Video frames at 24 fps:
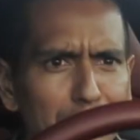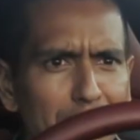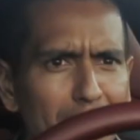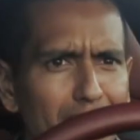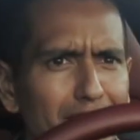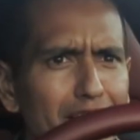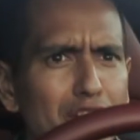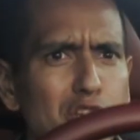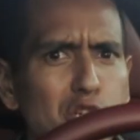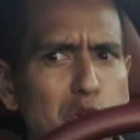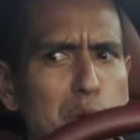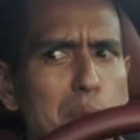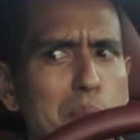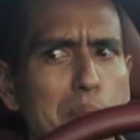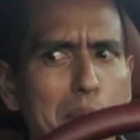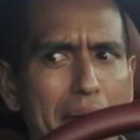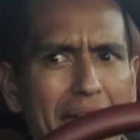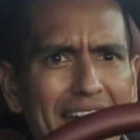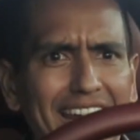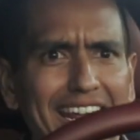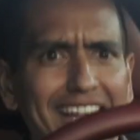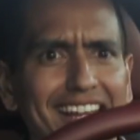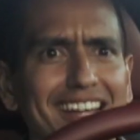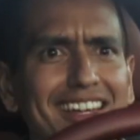very
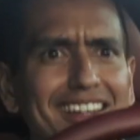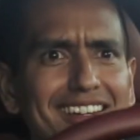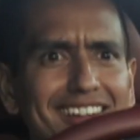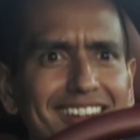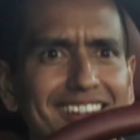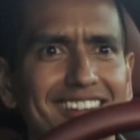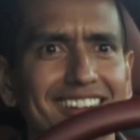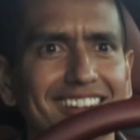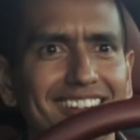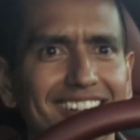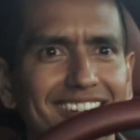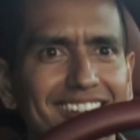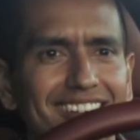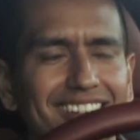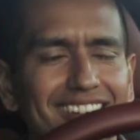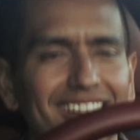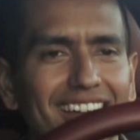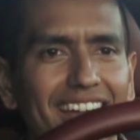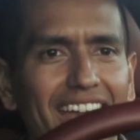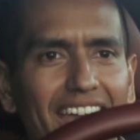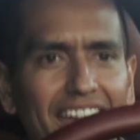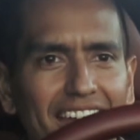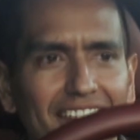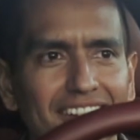Germanic,
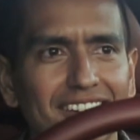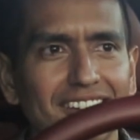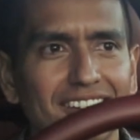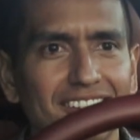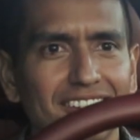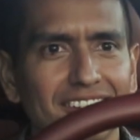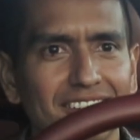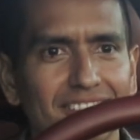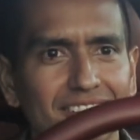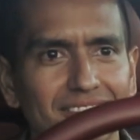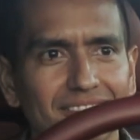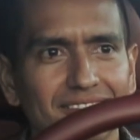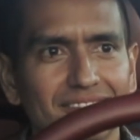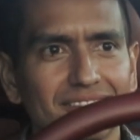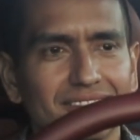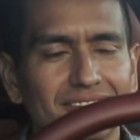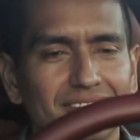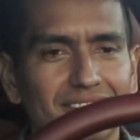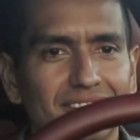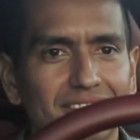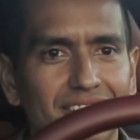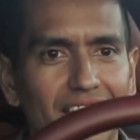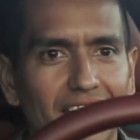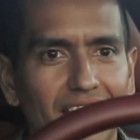
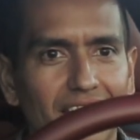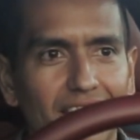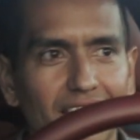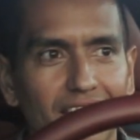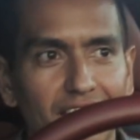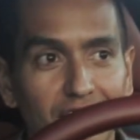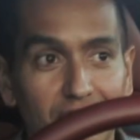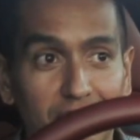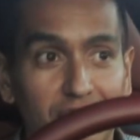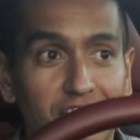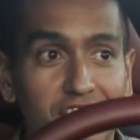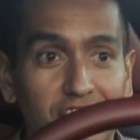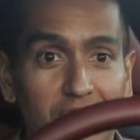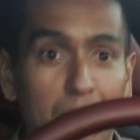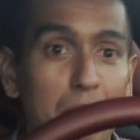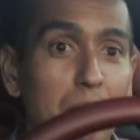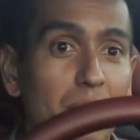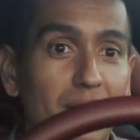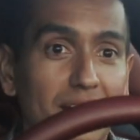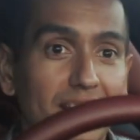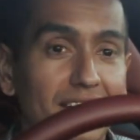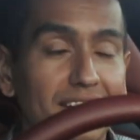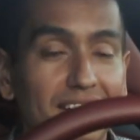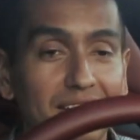and as
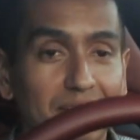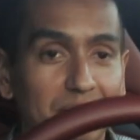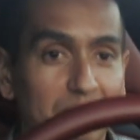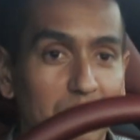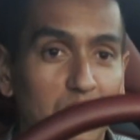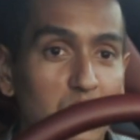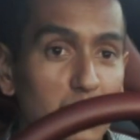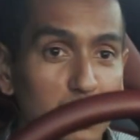somebody